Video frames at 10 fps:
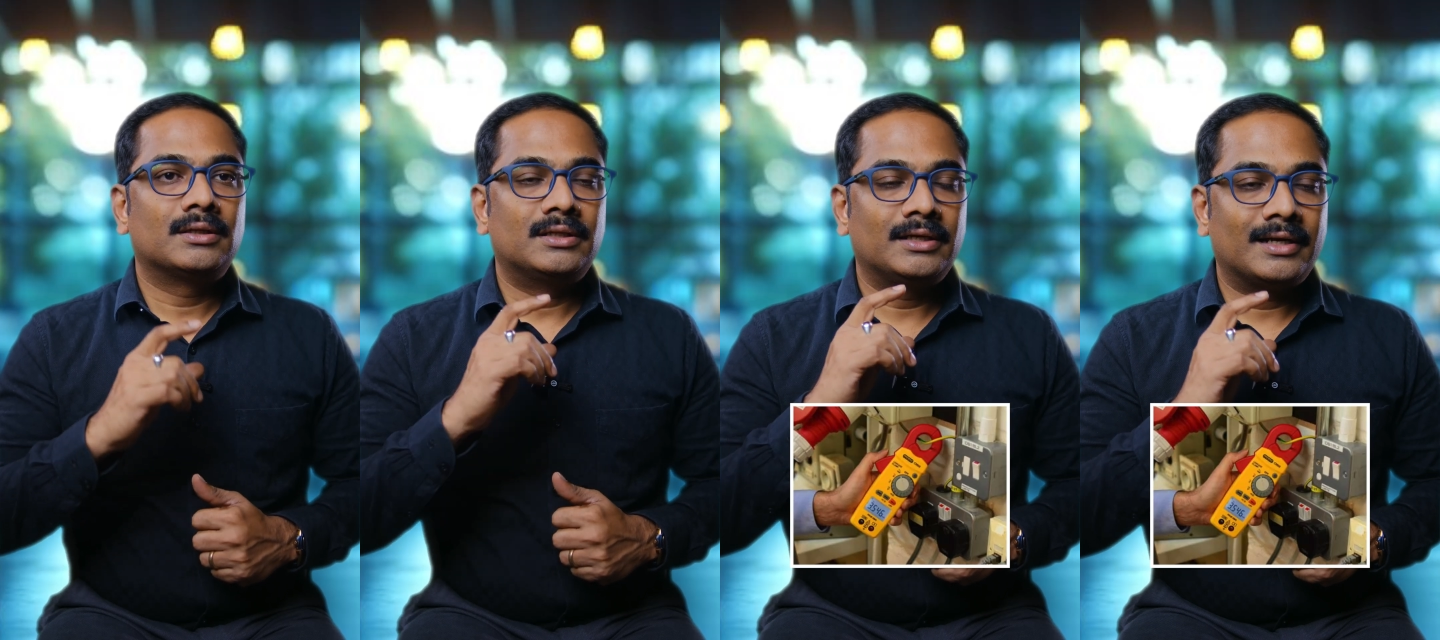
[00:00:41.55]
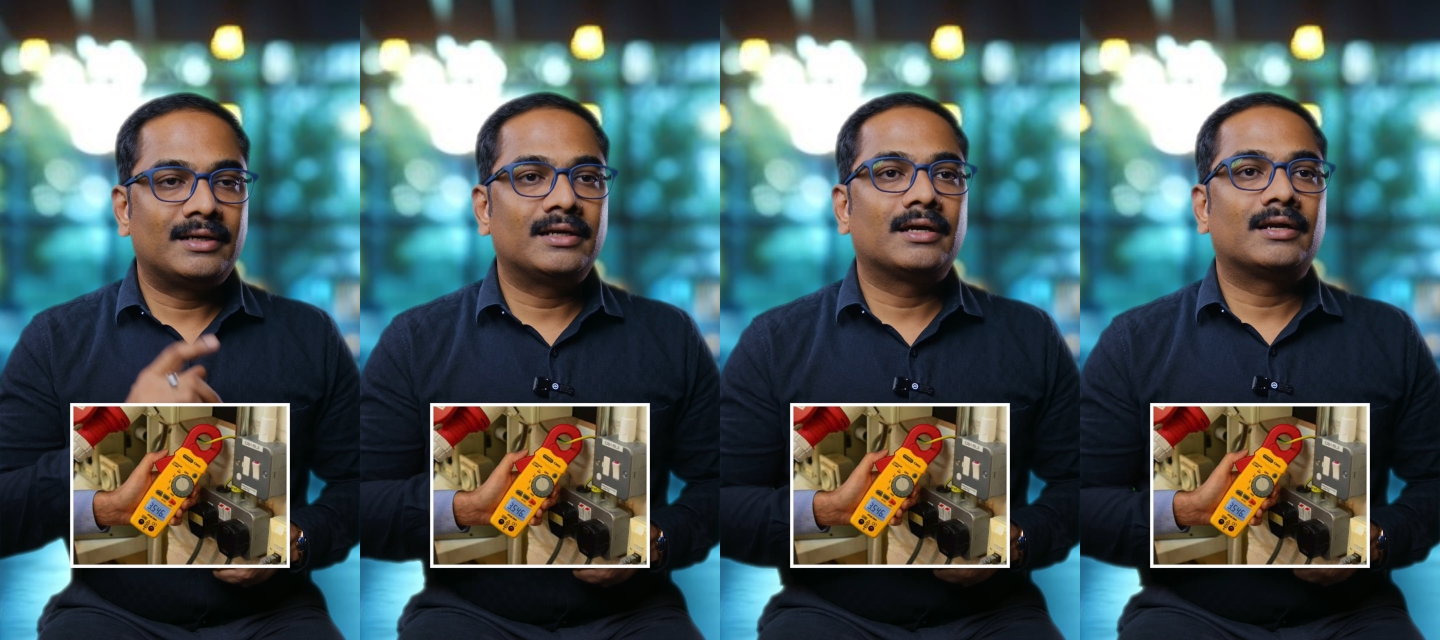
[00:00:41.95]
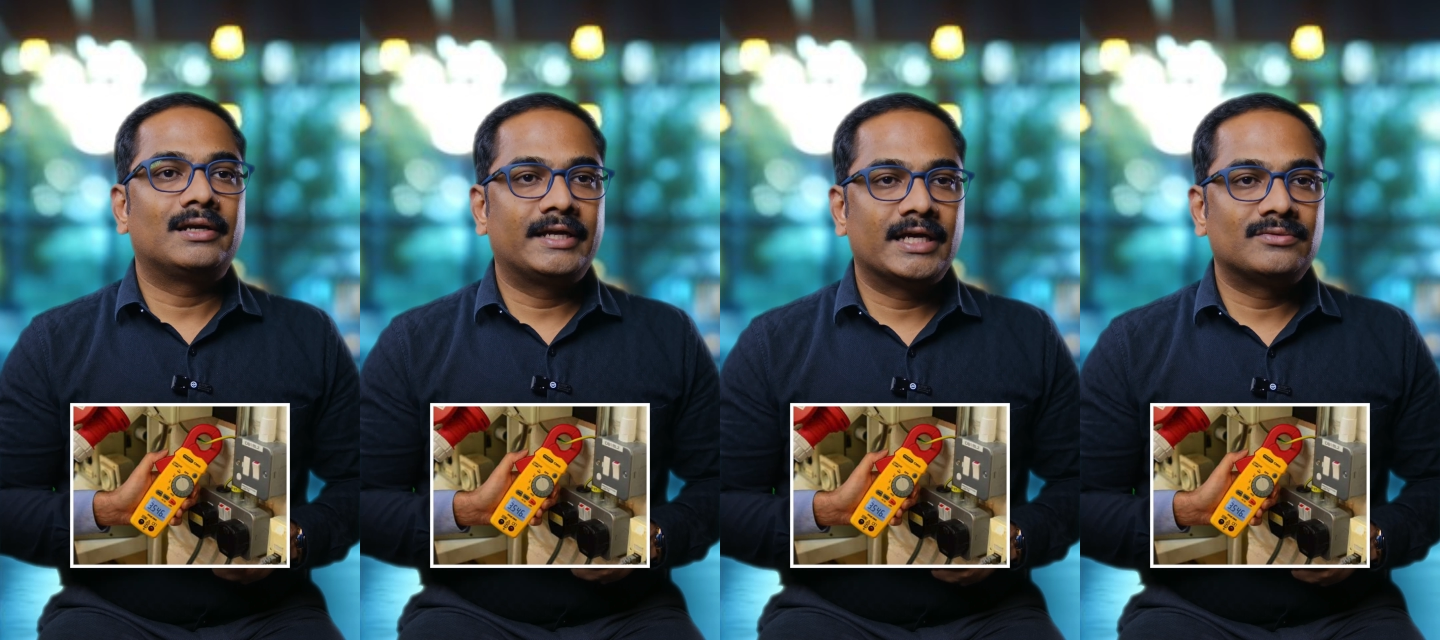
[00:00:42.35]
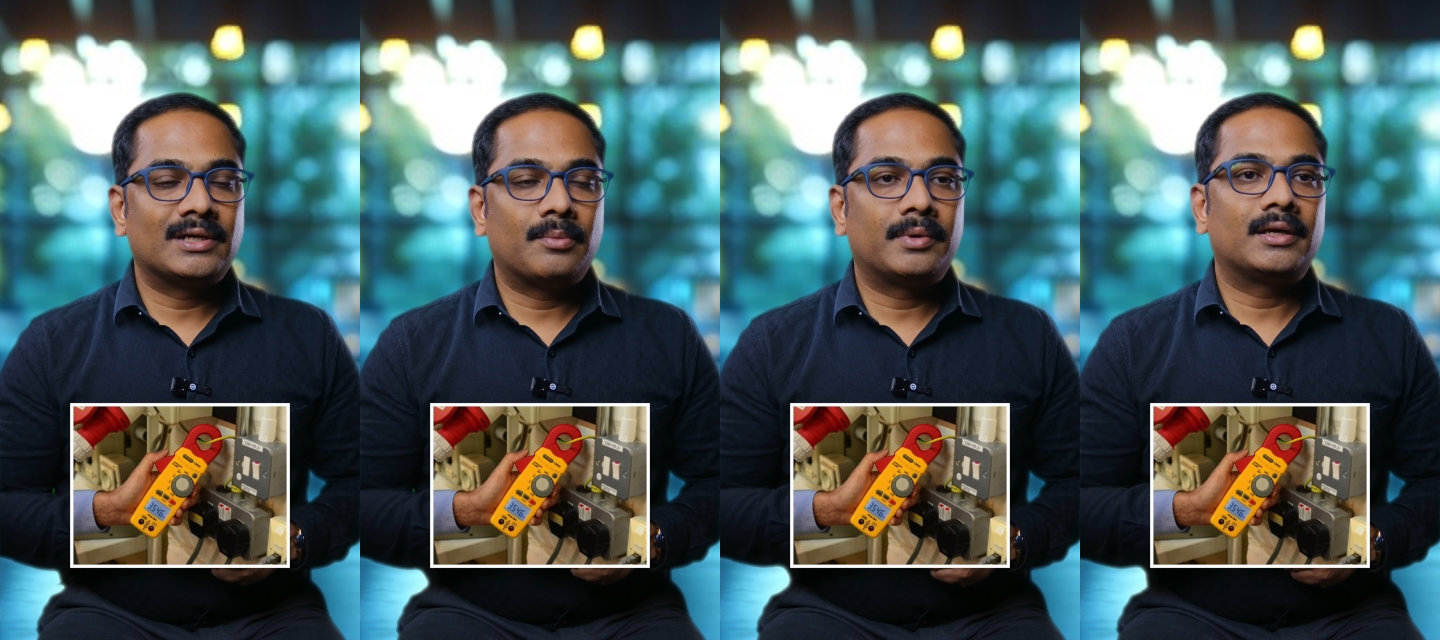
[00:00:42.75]
the electric current leakage will
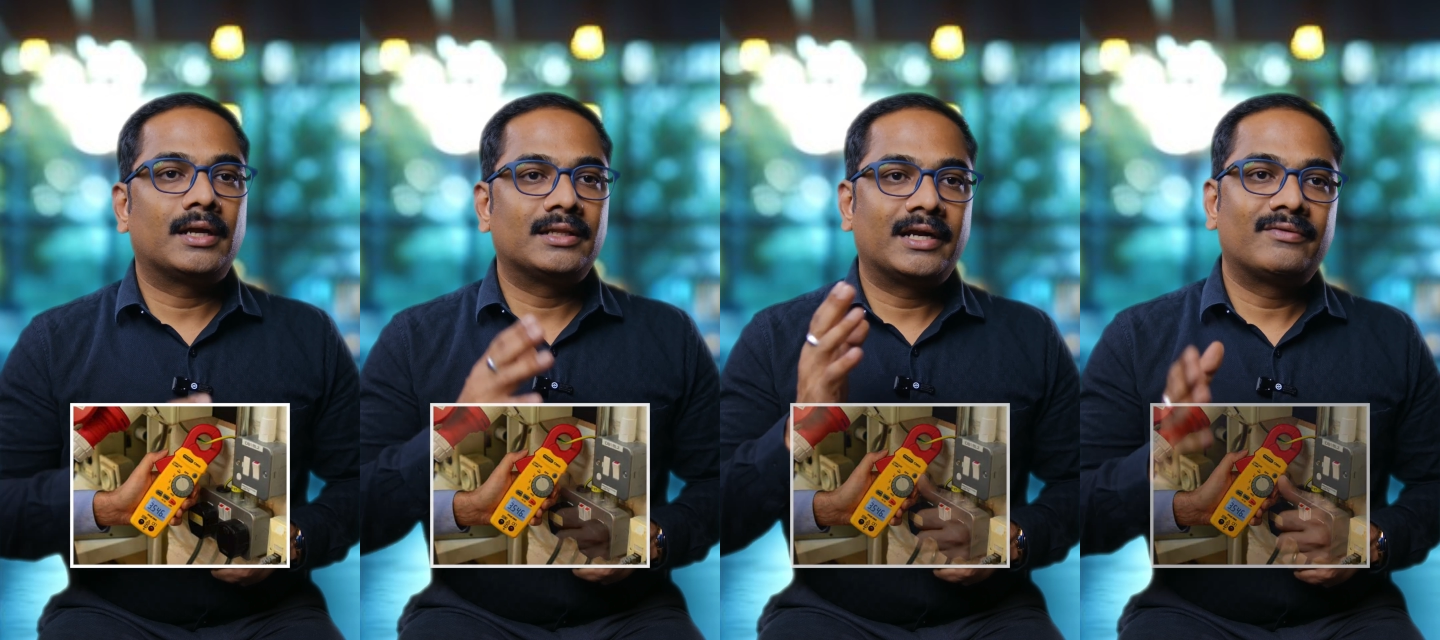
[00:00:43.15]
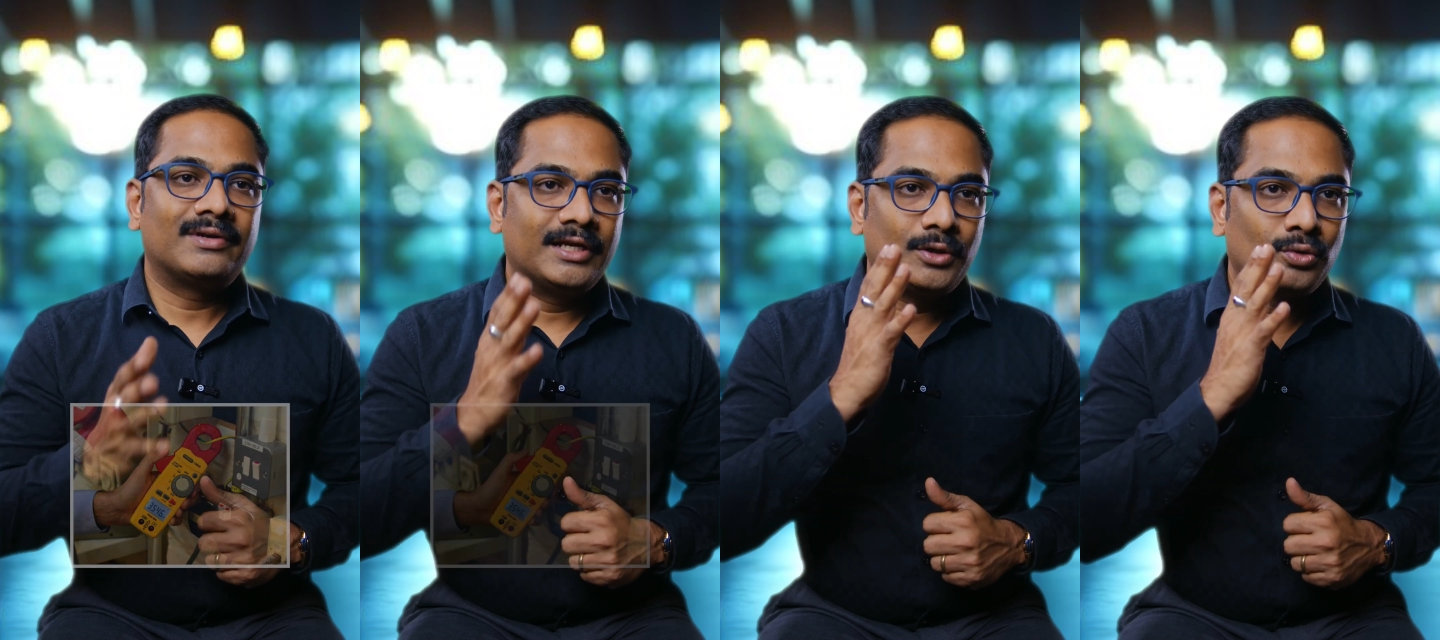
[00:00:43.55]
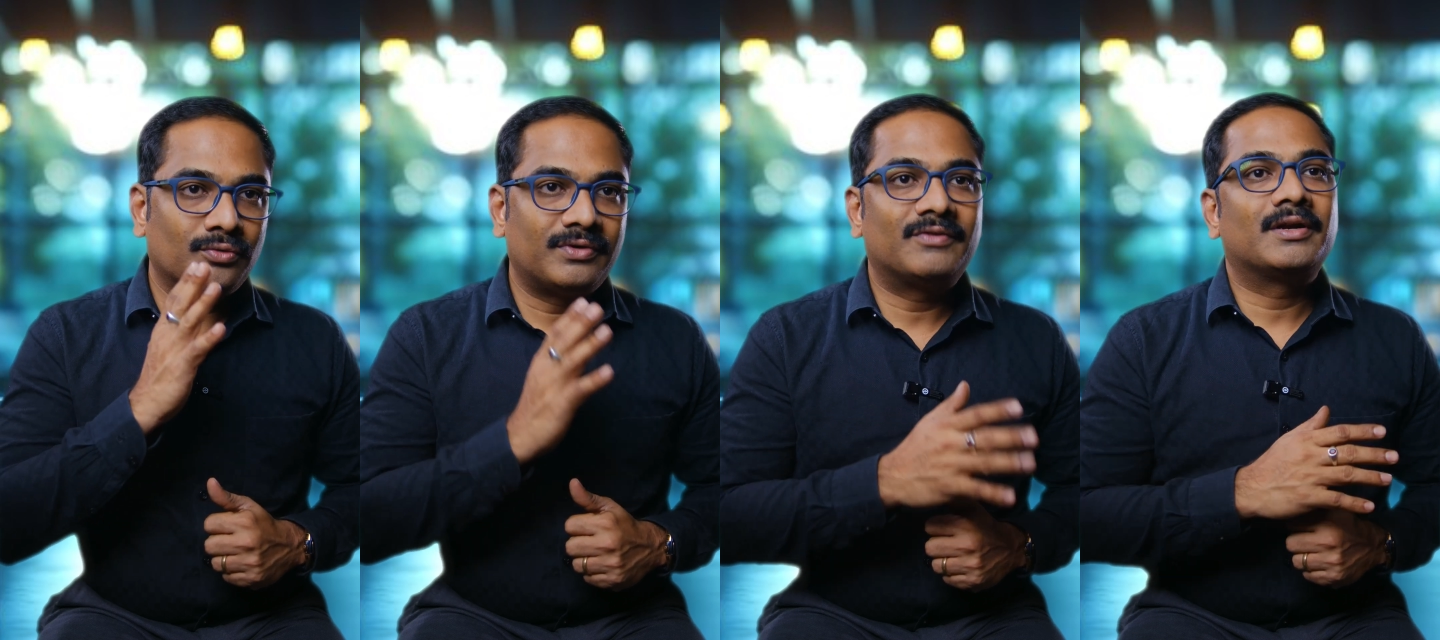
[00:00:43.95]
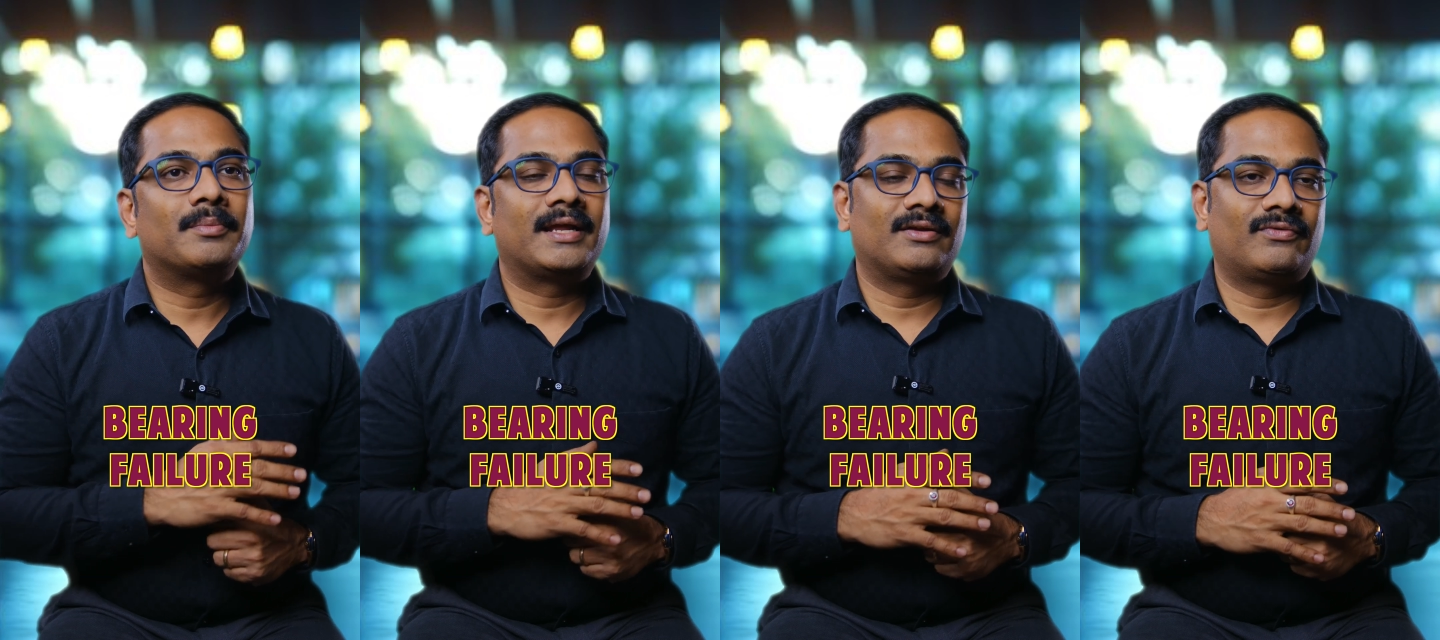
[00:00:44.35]
happen and that will lead to frequent
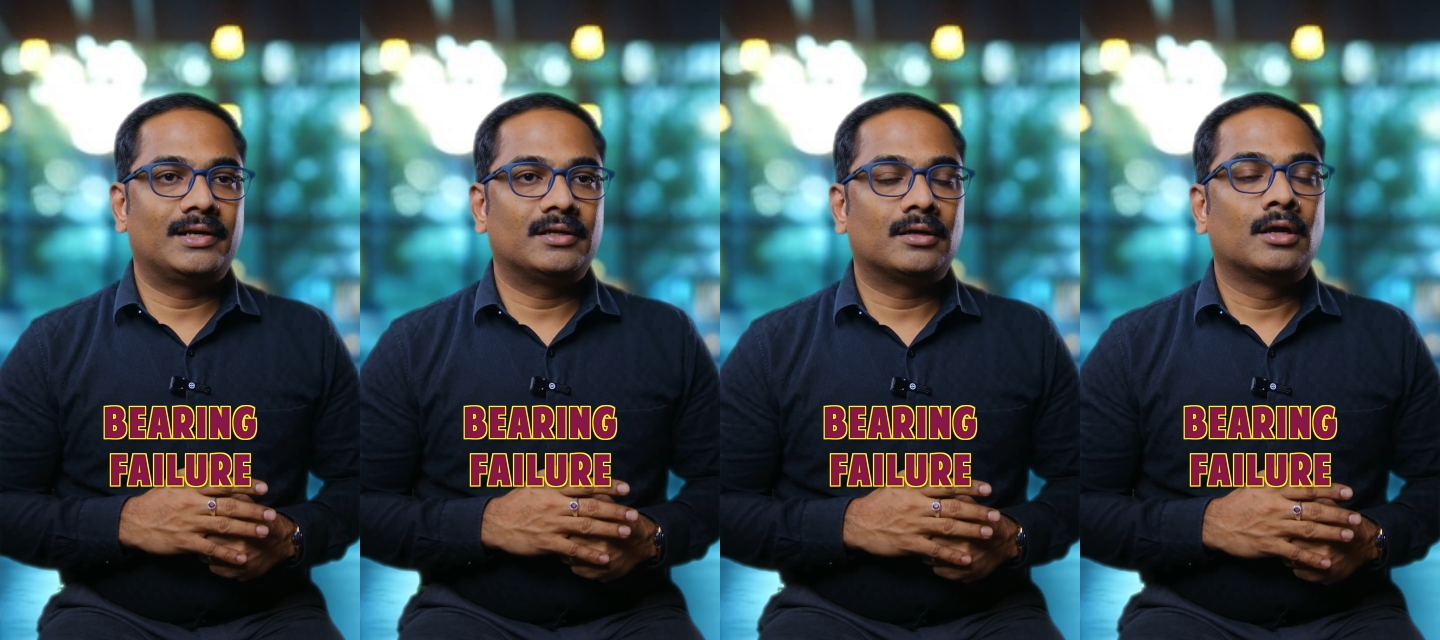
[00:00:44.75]
bearing failure.